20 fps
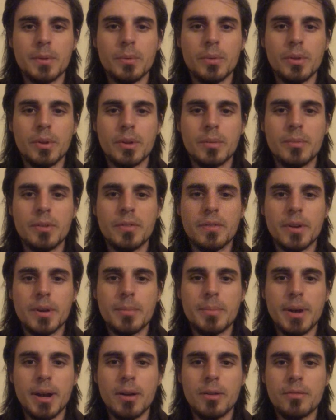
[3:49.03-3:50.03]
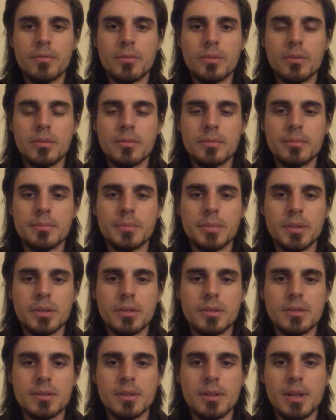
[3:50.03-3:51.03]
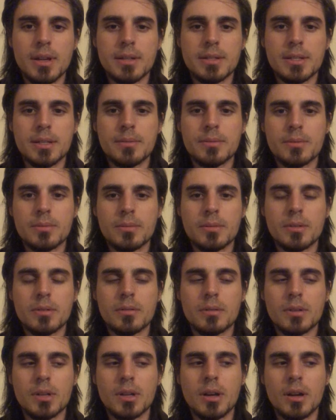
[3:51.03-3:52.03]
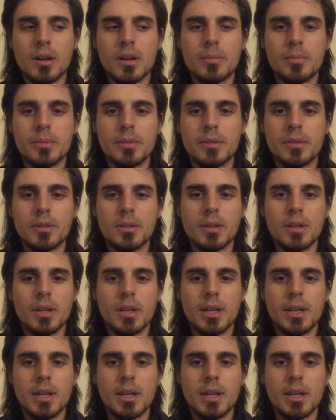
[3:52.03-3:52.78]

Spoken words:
well, it can be very powerful, because a lot of times we're caught up in